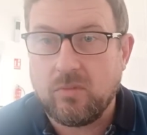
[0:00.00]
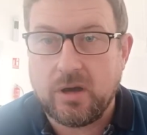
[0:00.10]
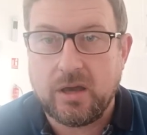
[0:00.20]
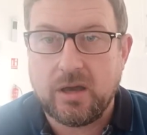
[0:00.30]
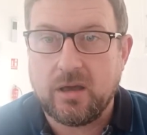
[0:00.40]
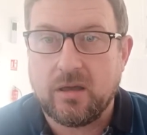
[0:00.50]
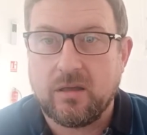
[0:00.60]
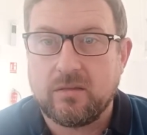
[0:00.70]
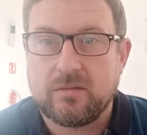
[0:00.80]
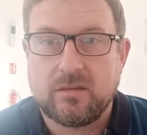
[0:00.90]

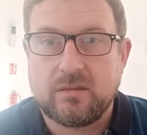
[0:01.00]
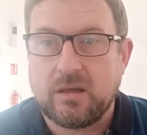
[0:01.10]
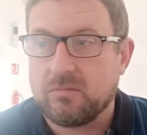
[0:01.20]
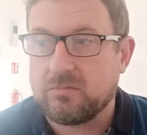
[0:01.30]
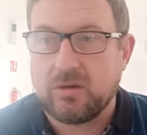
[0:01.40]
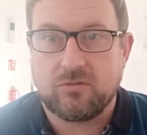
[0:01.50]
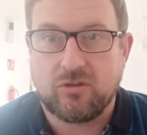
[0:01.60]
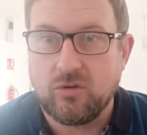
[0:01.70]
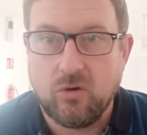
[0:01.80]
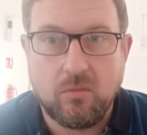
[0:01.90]
where it was
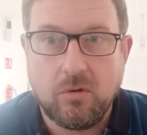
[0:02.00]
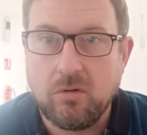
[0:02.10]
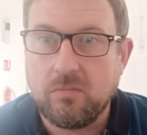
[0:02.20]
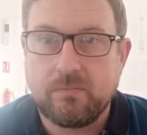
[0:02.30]
a normal